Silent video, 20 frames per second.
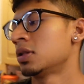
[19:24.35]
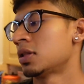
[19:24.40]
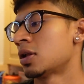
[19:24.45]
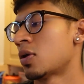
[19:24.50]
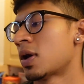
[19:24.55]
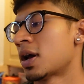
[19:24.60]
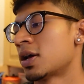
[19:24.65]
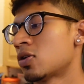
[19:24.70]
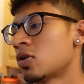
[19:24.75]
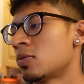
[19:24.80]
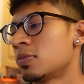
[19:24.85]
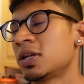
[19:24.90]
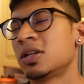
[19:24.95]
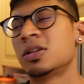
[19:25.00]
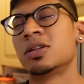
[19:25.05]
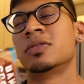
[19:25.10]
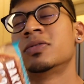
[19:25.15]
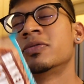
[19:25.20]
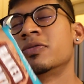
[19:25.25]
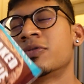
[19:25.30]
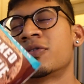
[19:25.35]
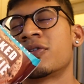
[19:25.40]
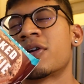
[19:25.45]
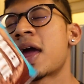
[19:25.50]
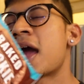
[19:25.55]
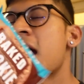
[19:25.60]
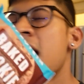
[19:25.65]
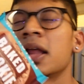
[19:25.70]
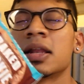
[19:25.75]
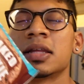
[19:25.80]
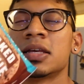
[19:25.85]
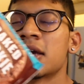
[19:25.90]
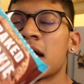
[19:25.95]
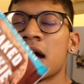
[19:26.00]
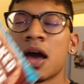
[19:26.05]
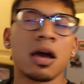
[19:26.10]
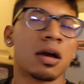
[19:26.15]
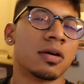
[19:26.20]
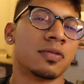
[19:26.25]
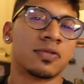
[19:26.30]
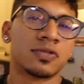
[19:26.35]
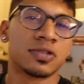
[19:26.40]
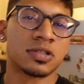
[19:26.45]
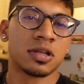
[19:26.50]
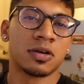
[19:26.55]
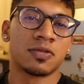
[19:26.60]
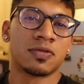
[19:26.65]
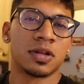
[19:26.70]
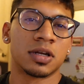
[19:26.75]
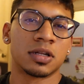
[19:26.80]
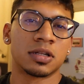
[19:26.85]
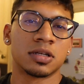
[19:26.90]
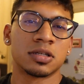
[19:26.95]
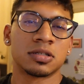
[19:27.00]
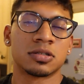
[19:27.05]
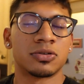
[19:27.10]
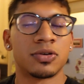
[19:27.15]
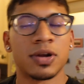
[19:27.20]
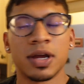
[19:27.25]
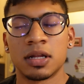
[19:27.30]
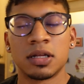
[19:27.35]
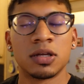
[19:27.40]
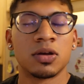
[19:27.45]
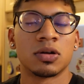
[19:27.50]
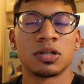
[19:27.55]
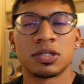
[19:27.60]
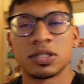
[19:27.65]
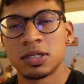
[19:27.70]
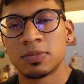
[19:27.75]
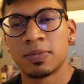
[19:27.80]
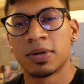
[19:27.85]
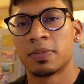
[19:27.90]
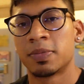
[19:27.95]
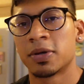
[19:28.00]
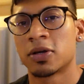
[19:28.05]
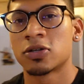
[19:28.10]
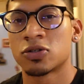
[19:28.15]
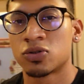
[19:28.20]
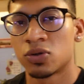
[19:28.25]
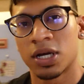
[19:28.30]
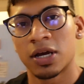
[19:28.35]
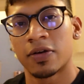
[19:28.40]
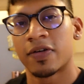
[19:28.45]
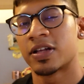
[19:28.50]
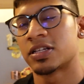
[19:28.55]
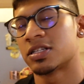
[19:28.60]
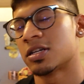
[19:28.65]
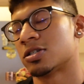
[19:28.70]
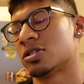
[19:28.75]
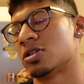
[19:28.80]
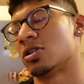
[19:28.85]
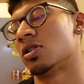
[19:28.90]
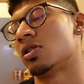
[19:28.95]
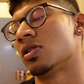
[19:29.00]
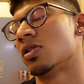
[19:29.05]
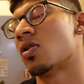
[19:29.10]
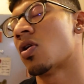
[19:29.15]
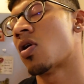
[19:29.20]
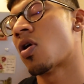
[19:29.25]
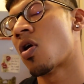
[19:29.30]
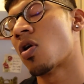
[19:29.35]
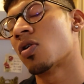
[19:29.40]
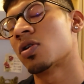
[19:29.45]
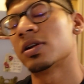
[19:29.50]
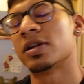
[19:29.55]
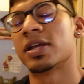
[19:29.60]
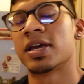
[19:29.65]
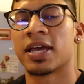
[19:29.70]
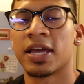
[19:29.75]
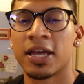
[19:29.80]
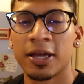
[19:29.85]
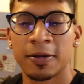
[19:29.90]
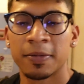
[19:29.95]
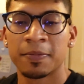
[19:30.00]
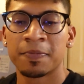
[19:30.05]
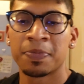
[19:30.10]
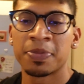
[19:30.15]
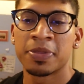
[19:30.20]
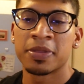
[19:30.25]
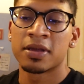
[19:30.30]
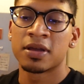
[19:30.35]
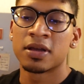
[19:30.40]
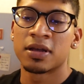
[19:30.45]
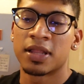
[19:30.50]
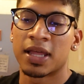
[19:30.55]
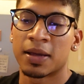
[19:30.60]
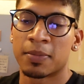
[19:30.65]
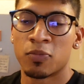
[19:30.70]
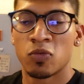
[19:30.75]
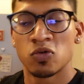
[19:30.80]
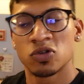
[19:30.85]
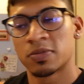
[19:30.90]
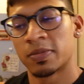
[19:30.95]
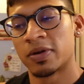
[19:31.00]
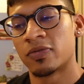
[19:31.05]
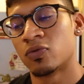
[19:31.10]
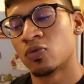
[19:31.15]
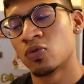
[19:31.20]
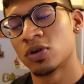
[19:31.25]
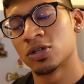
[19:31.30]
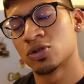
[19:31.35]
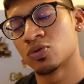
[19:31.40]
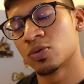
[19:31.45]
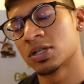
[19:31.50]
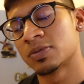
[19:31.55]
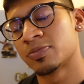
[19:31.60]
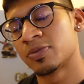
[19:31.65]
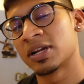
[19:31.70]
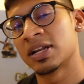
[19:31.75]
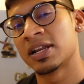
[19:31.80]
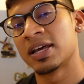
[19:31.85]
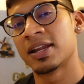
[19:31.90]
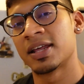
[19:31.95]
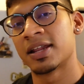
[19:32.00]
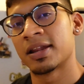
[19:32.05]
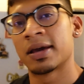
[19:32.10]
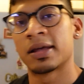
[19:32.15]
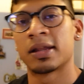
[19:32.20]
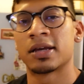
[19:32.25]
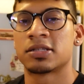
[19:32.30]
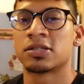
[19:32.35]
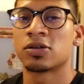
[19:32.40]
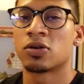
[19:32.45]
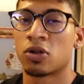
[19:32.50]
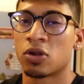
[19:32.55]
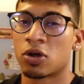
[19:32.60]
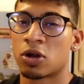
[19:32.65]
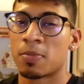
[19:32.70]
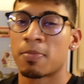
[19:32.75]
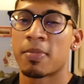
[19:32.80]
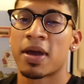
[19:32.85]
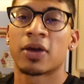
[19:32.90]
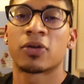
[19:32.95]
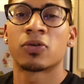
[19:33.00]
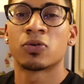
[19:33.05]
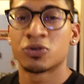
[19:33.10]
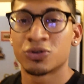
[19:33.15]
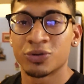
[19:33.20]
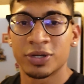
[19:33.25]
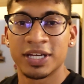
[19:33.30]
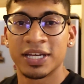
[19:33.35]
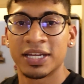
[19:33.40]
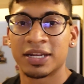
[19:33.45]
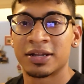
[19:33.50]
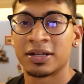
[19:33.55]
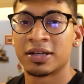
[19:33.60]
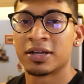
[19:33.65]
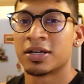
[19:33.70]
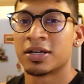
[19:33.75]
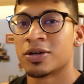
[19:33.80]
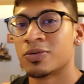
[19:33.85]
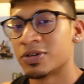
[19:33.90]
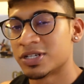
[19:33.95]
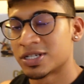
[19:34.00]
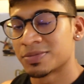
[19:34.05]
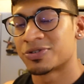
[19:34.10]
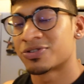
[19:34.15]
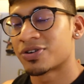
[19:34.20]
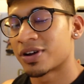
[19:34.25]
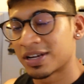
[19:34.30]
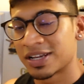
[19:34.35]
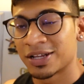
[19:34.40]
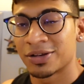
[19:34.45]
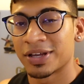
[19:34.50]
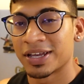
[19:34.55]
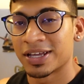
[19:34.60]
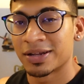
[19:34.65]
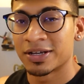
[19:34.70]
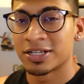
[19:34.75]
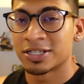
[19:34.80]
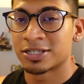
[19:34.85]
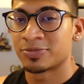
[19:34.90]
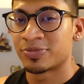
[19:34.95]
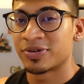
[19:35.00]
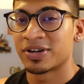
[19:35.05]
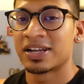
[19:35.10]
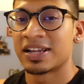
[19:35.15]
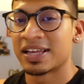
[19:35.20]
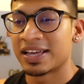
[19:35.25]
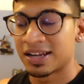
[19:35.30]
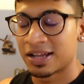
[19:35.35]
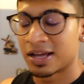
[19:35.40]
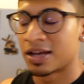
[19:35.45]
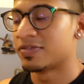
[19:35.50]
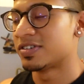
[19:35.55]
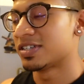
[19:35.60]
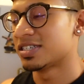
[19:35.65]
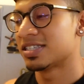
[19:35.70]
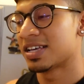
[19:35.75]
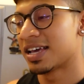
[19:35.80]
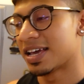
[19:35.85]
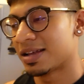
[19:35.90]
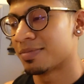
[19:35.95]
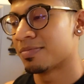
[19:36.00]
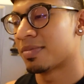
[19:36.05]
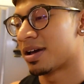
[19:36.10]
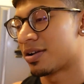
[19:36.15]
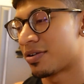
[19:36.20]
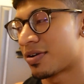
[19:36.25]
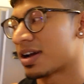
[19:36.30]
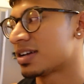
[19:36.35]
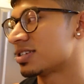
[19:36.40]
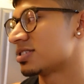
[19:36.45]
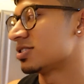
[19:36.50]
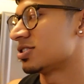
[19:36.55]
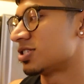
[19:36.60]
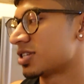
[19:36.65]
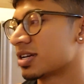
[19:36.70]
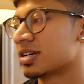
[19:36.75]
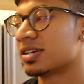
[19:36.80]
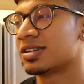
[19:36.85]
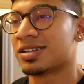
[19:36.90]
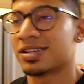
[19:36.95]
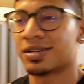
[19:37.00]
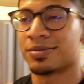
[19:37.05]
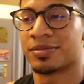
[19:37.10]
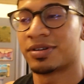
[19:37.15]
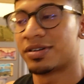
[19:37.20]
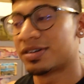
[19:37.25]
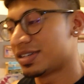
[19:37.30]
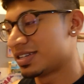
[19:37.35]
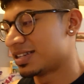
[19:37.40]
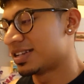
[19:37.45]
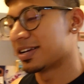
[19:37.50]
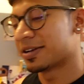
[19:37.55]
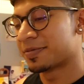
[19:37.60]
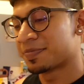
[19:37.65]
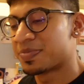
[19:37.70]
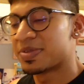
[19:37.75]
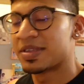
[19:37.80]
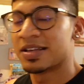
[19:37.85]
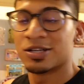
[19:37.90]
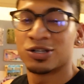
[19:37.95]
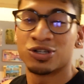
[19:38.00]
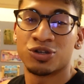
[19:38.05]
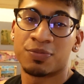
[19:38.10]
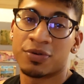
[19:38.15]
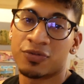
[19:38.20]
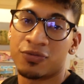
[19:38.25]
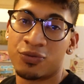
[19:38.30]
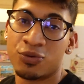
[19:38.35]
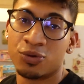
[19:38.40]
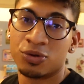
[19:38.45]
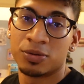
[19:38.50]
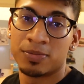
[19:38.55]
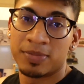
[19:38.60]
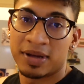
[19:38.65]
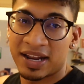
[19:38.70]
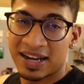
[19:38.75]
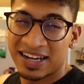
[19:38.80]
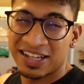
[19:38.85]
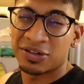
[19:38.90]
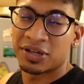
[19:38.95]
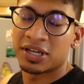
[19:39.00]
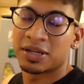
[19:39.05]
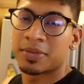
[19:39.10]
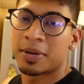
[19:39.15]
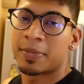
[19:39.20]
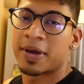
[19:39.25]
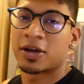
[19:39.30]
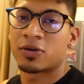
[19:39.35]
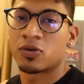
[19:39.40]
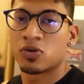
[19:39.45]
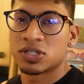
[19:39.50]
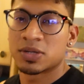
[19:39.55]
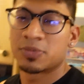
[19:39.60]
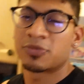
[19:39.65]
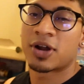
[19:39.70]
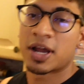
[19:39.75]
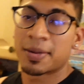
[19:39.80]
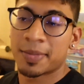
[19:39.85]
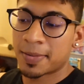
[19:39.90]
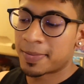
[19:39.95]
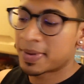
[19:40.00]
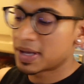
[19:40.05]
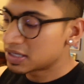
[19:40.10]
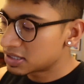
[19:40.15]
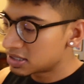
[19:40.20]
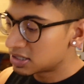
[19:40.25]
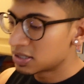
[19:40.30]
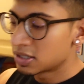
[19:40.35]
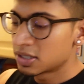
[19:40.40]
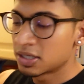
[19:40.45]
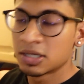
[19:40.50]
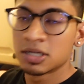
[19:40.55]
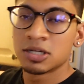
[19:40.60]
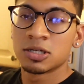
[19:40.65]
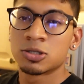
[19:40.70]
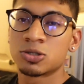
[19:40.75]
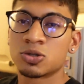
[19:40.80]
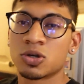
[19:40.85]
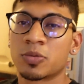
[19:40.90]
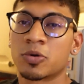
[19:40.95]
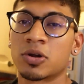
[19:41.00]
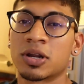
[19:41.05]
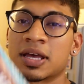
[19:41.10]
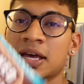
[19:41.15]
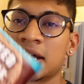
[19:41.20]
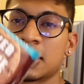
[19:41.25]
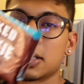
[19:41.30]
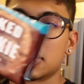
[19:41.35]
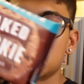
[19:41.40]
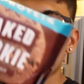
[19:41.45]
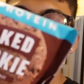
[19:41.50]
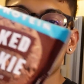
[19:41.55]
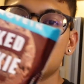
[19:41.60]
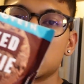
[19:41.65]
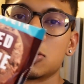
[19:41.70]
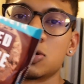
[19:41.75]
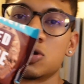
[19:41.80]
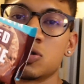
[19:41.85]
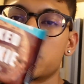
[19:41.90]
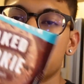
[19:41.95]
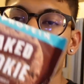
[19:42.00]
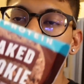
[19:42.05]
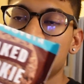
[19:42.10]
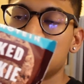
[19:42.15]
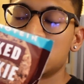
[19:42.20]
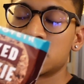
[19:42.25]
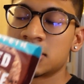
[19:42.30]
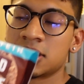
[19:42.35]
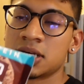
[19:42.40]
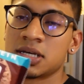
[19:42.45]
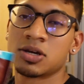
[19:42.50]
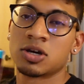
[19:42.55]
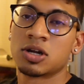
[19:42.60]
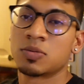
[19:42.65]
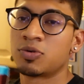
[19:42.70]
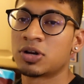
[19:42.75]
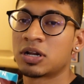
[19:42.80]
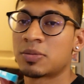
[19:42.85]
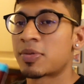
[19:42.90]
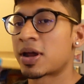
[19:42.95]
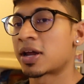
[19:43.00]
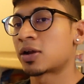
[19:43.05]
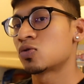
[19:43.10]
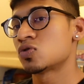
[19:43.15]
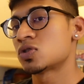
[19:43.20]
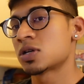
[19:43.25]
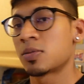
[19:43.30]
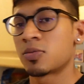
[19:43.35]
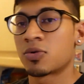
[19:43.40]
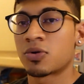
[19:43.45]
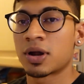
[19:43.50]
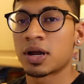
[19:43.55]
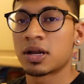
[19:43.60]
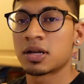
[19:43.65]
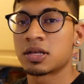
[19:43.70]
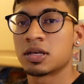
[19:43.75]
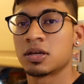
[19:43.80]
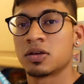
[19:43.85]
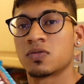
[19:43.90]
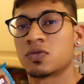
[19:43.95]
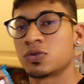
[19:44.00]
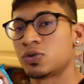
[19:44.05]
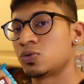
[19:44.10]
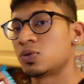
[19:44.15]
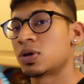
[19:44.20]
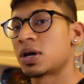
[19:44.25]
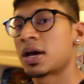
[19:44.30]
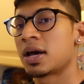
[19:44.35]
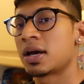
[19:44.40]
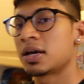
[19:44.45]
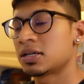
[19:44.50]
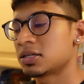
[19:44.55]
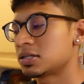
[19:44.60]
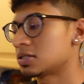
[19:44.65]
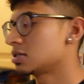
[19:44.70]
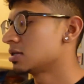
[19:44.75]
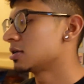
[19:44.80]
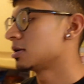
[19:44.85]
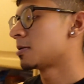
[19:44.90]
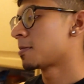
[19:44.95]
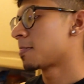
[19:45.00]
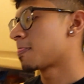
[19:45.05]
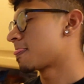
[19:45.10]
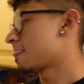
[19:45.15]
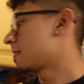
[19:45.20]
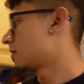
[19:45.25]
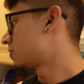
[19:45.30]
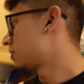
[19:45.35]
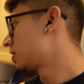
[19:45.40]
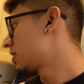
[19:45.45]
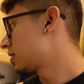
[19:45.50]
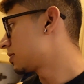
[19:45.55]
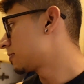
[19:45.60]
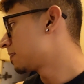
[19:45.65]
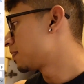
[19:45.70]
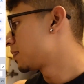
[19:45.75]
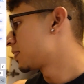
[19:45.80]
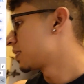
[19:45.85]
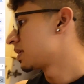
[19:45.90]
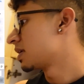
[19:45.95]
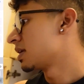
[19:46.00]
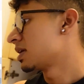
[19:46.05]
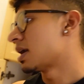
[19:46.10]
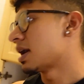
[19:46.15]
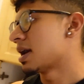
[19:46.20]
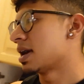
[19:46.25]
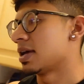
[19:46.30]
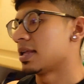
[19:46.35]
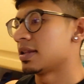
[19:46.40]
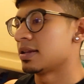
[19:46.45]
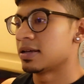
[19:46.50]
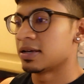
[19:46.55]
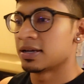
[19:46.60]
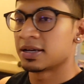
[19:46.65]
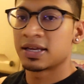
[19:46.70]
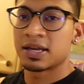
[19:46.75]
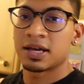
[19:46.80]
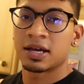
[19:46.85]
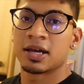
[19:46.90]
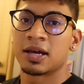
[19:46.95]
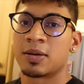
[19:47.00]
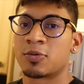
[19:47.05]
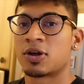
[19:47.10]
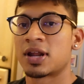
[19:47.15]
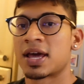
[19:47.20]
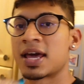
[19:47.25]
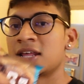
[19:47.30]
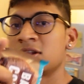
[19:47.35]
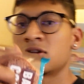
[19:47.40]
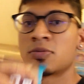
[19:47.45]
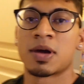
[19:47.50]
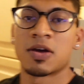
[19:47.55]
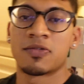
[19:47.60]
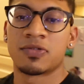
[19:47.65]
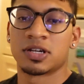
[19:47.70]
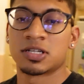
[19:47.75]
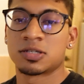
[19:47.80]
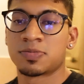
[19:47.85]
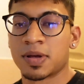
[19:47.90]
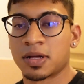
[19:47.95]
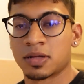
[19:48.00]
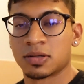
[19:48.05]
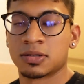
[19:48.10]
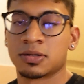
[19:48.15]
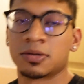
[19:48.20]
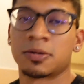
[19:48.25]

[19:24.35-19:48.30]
Now I normally rarely have stuff like this, rarely honestly, but because today I've had such a long day, like most of my food is towards pretty late at night, I still got a lot of macros to hit, which I'm struggling to hit because it's pretty late. I've just ate my rice and chicken and I'm already like super full, but I need to hit my macros. I'm trying my best. So I'm gonna get this in super easy. Gonna put the macros up right here for you guys. Alright. And yeah, I'm gonna add it to MyFitnessPal.